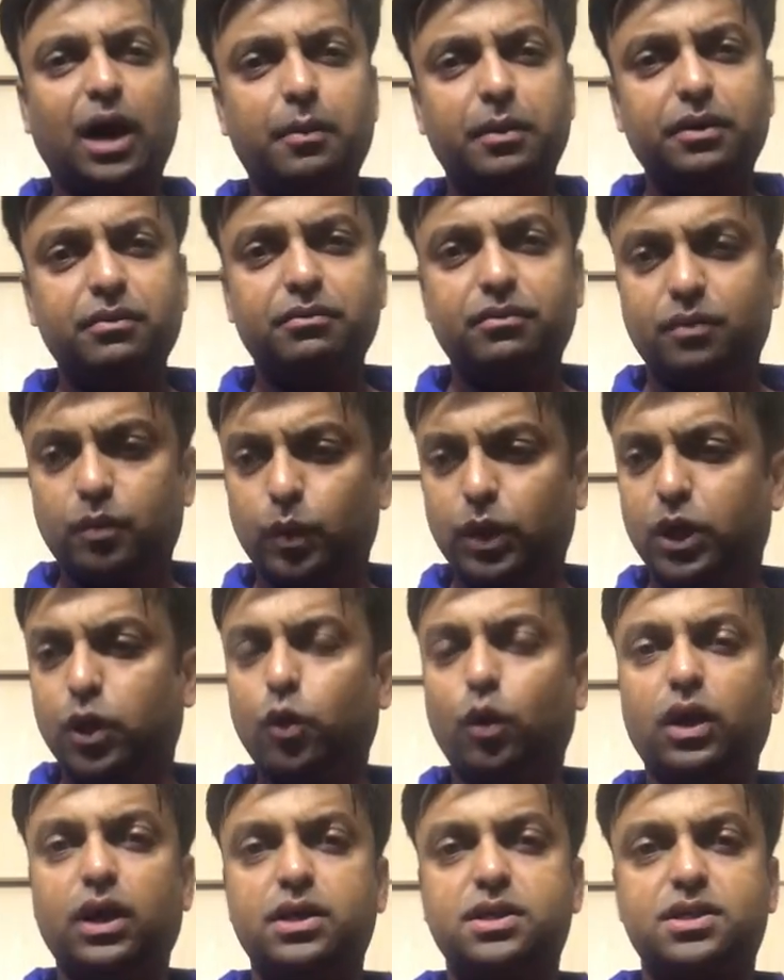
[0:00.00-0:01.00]
hammer. We
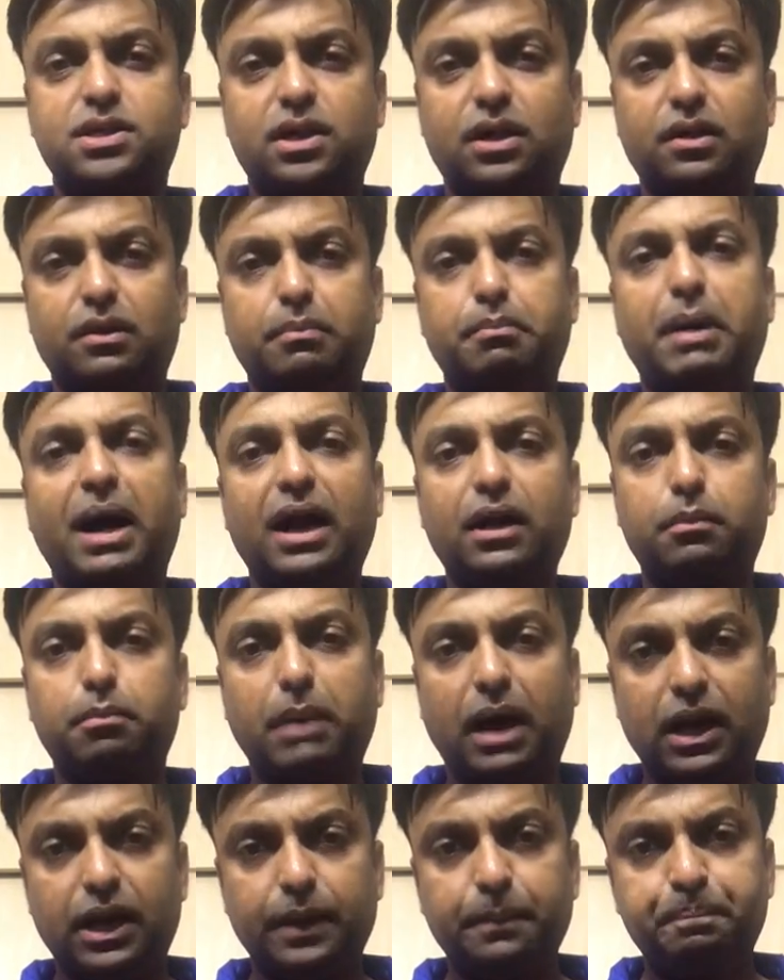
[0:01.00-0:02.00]
call it bat
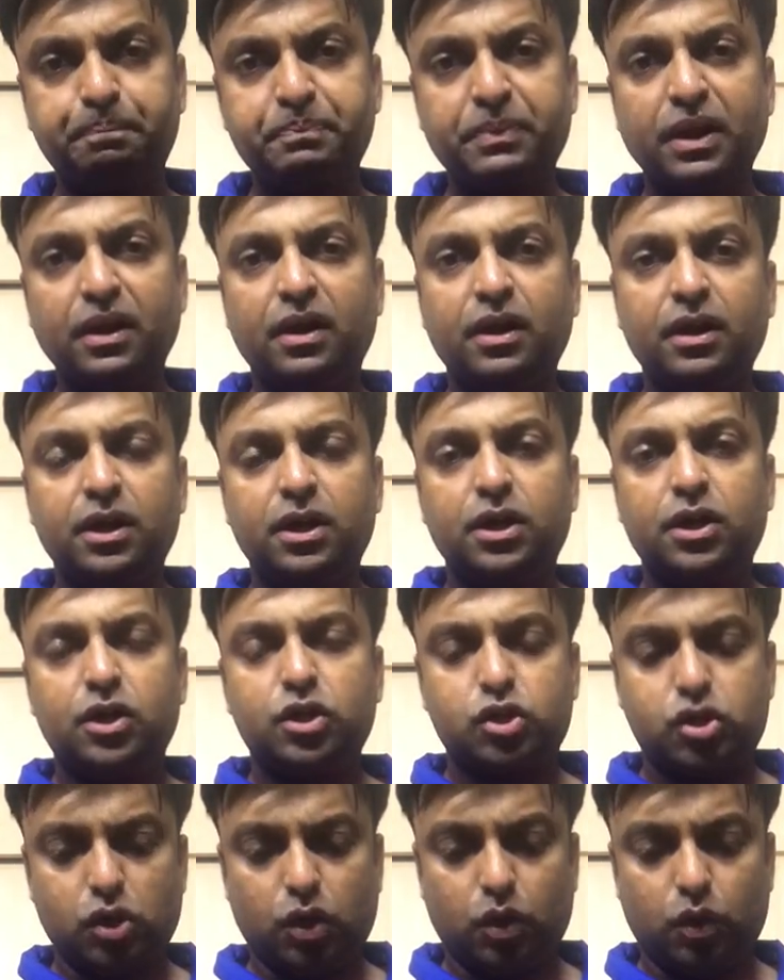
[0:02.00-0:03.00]
mallet.
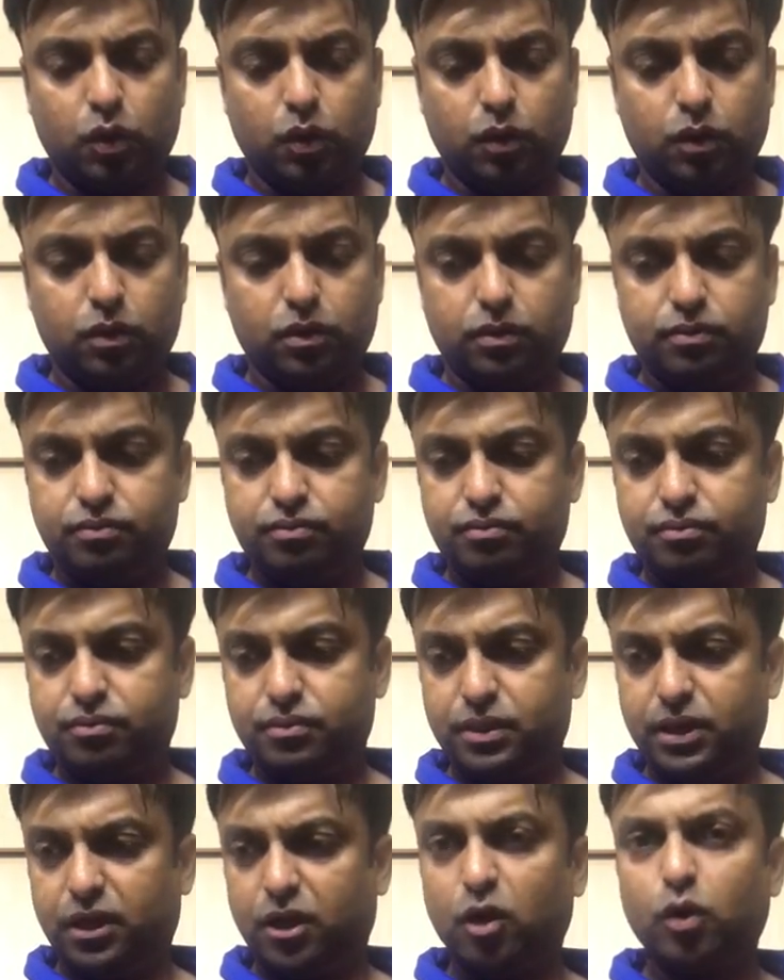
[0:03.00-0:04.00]
So
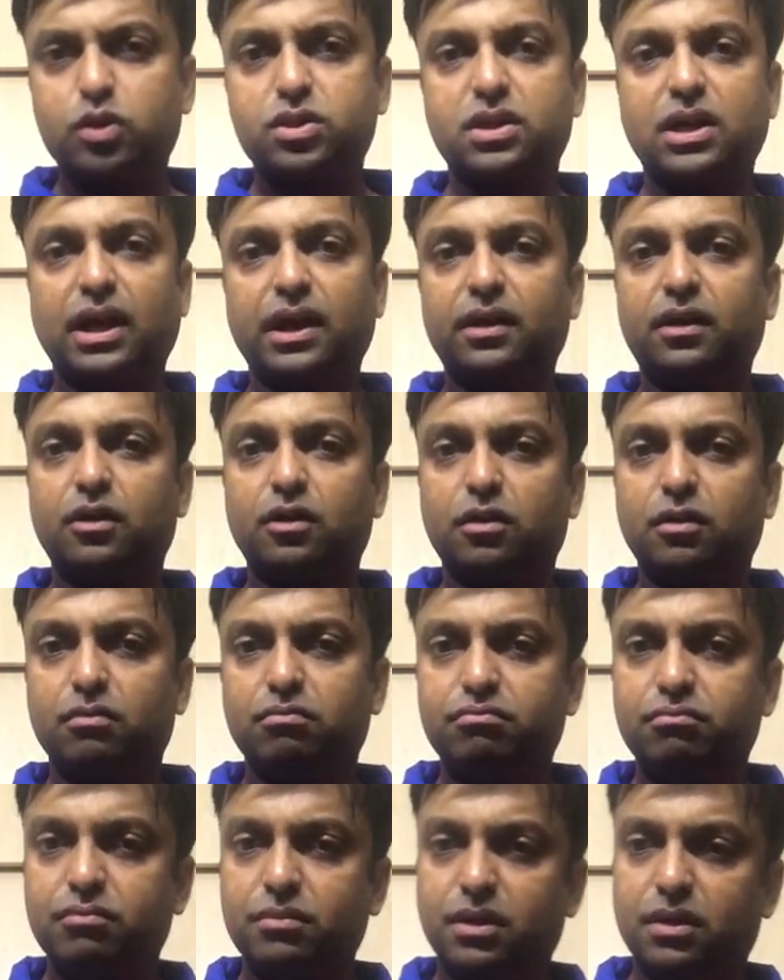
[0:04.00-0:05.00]
it looks like
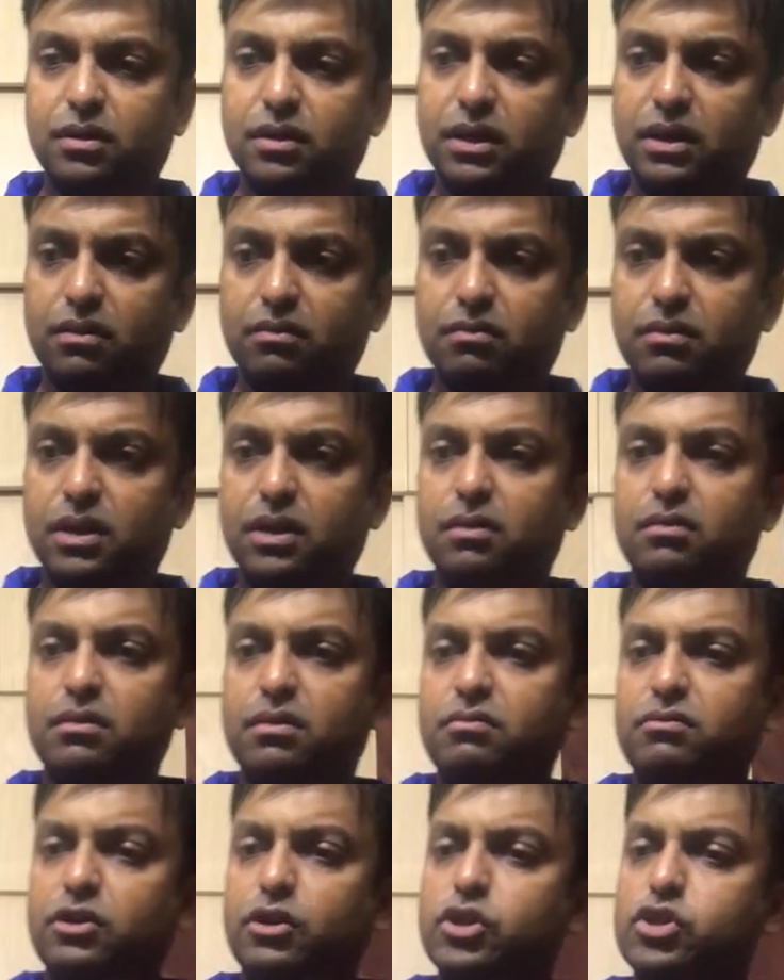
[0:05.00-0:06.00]

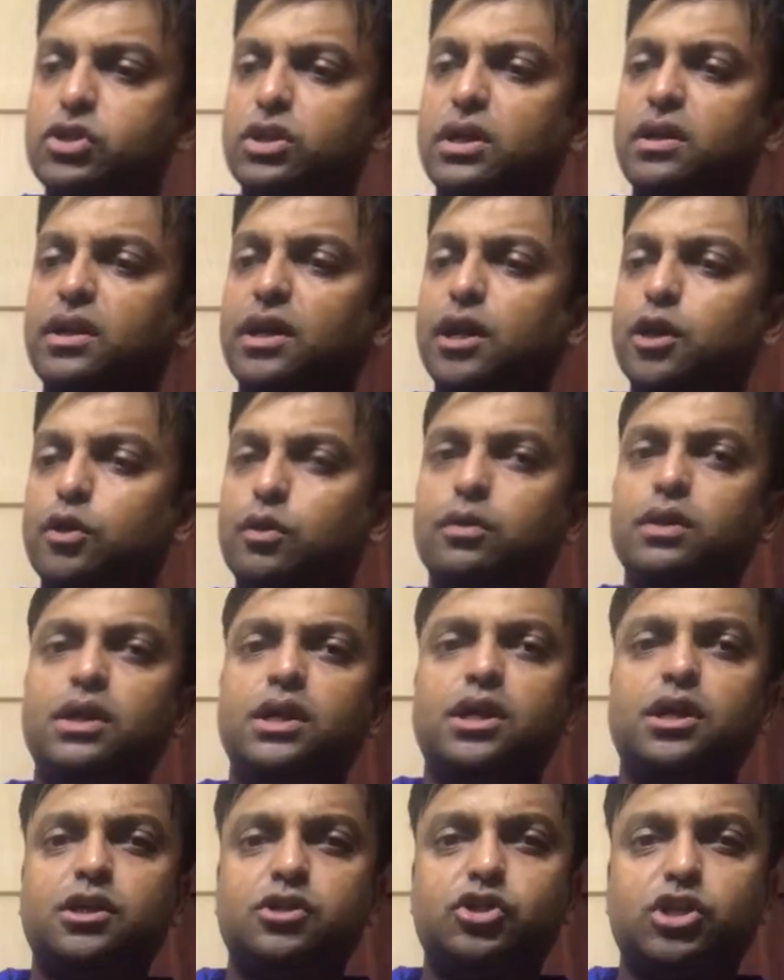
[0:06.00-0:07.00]
in traditional India,
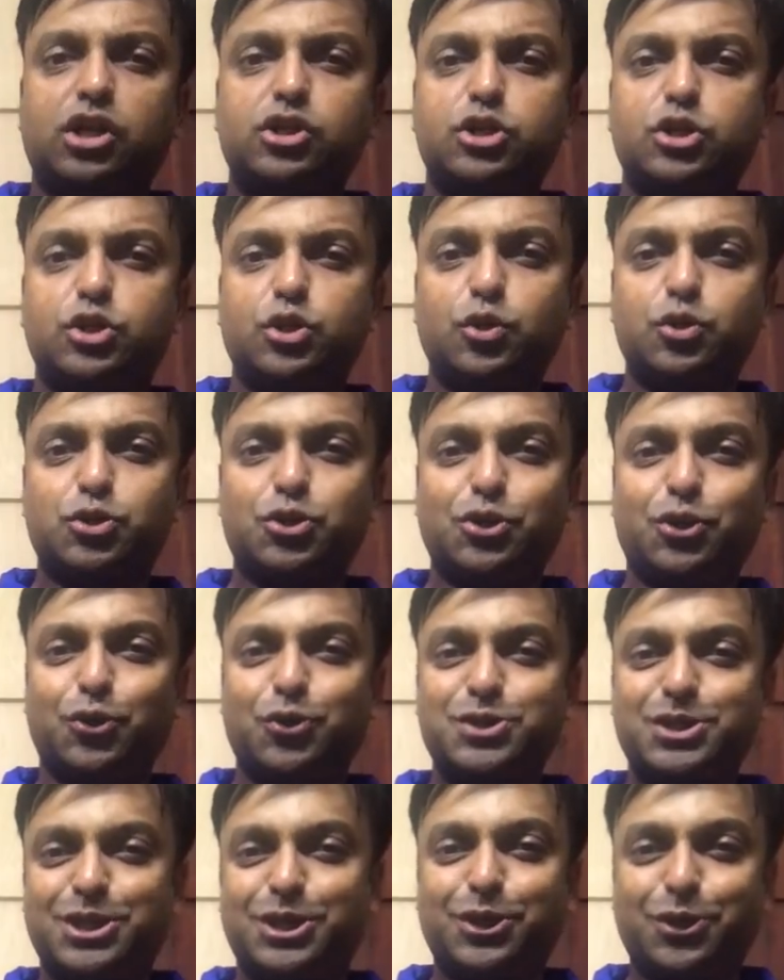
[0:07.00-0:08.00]
judges used to
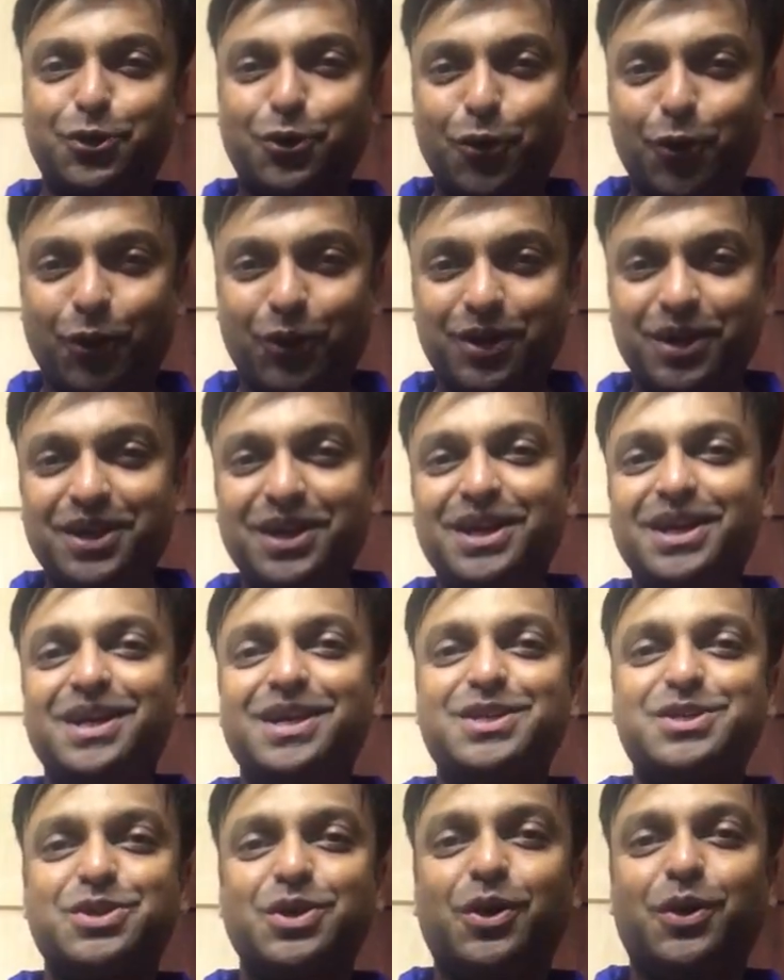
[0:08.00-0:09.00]
use it in the court.
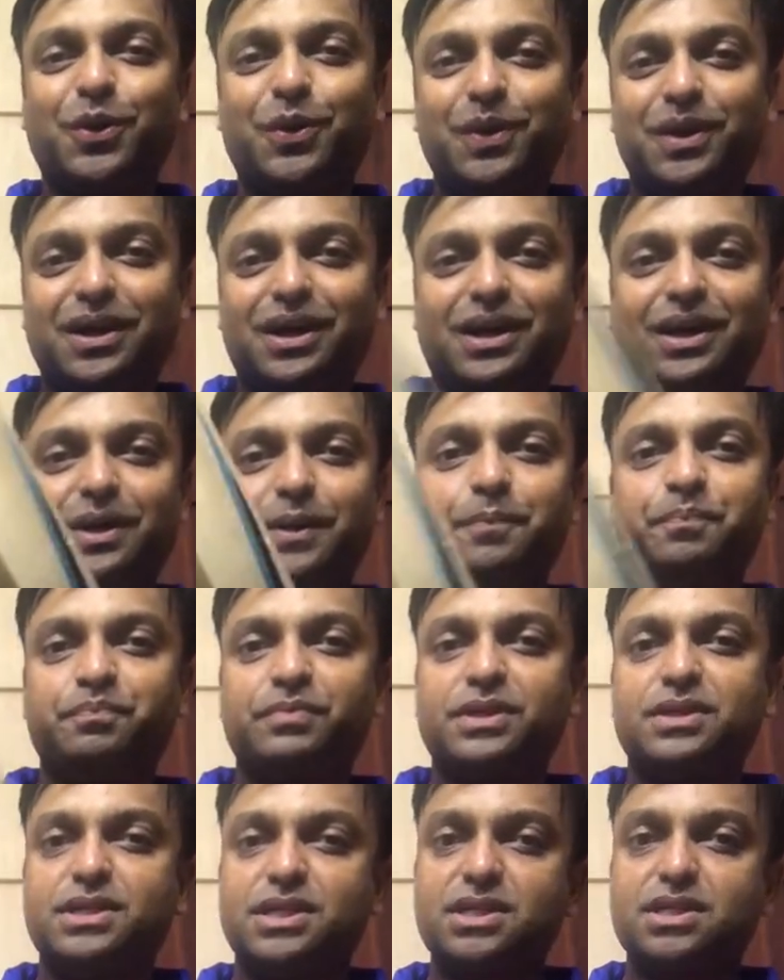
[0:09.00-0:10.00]
So
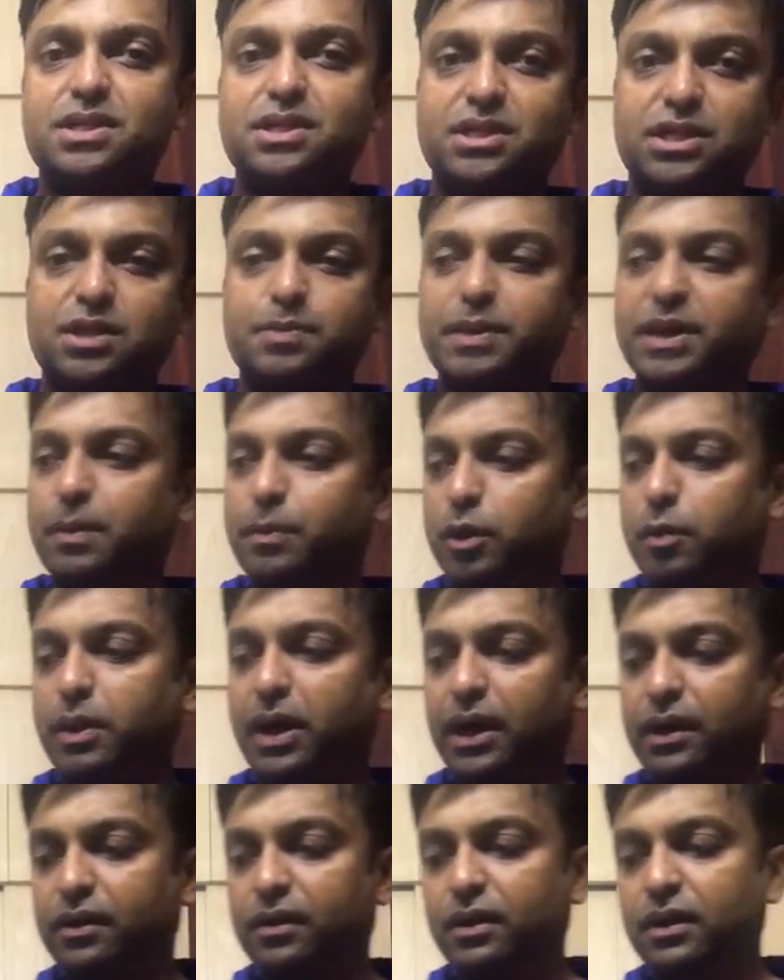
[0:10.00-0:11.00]
just pick up your
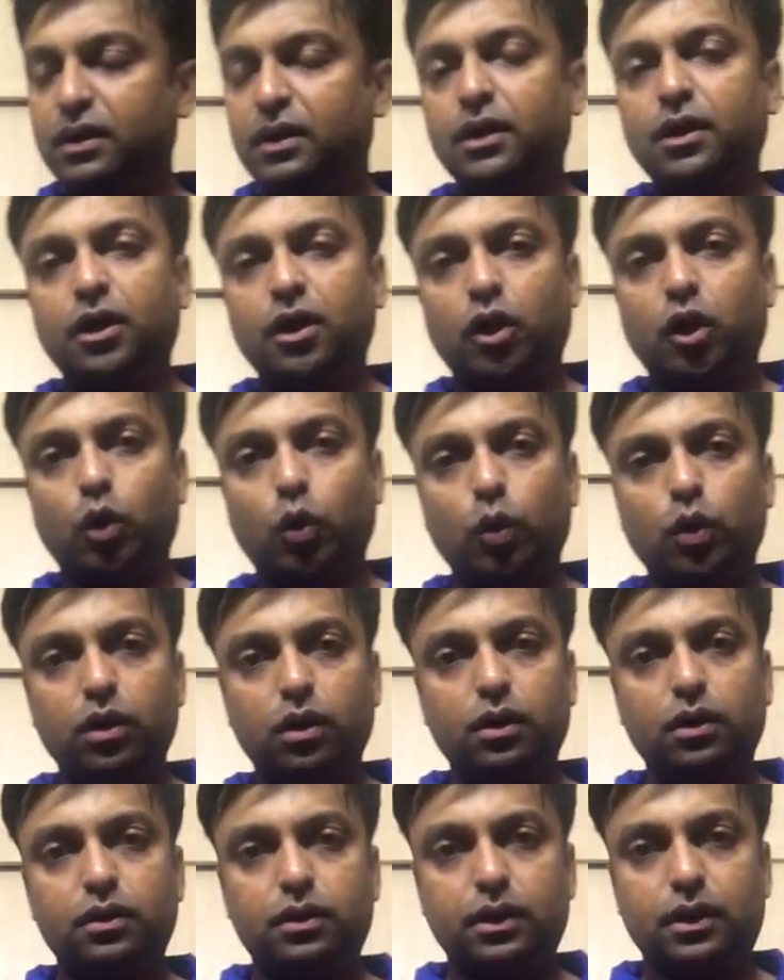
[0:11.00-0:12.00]
bat,
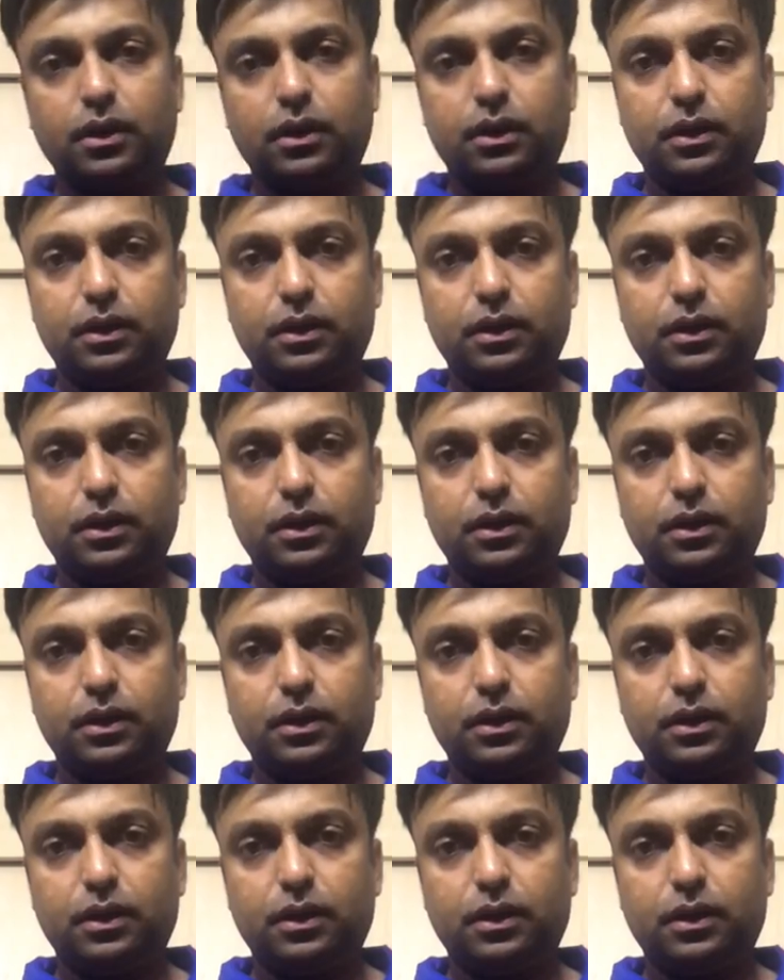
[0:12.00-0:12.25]
hold